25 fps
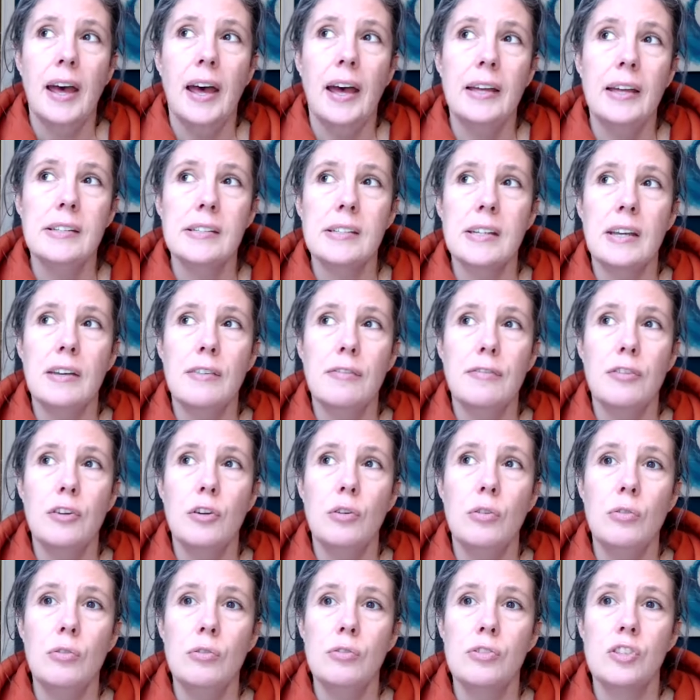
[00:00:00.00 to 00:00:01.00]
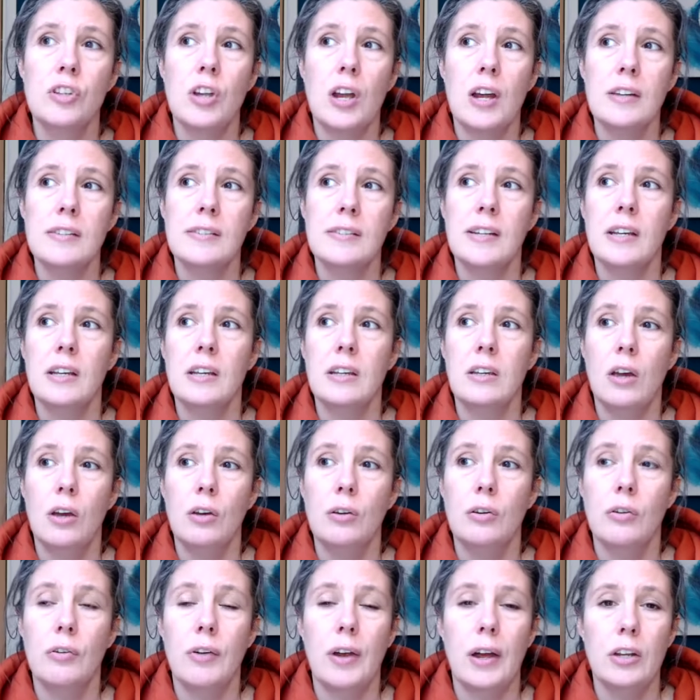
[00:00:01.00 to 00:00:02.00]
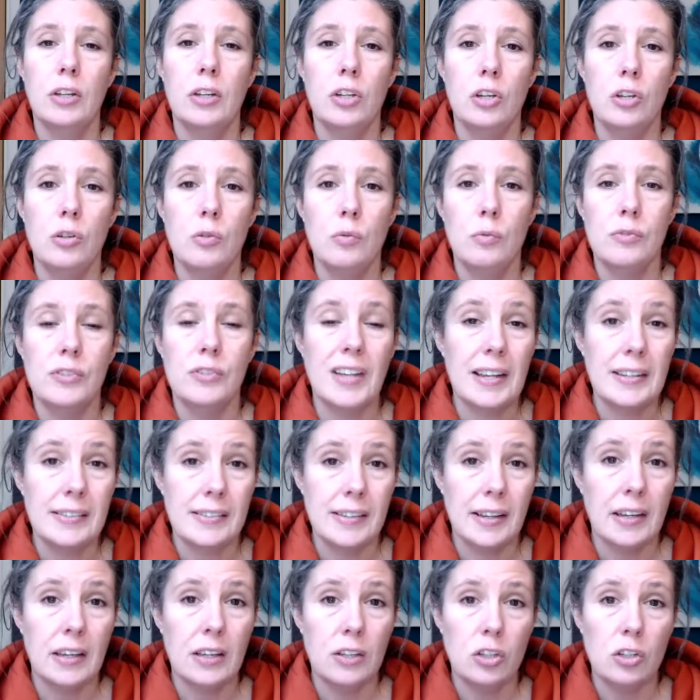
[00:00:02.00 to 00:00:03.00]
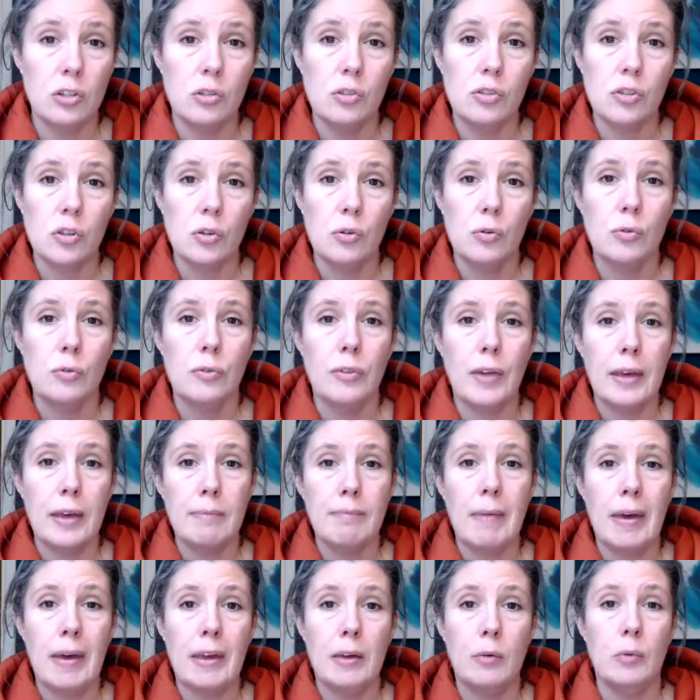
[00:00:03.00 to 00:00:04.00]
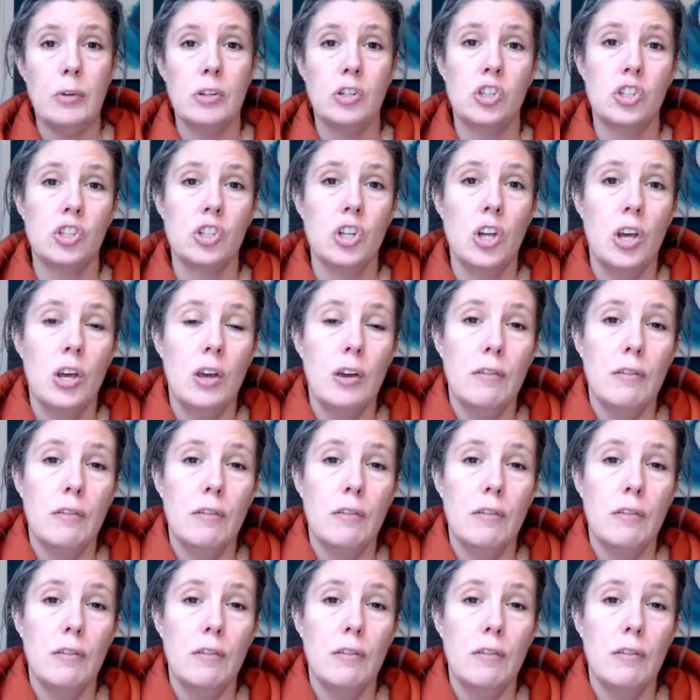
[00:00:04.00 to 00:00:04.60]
And if you're starting yoga at a new setting, a new school, they may wish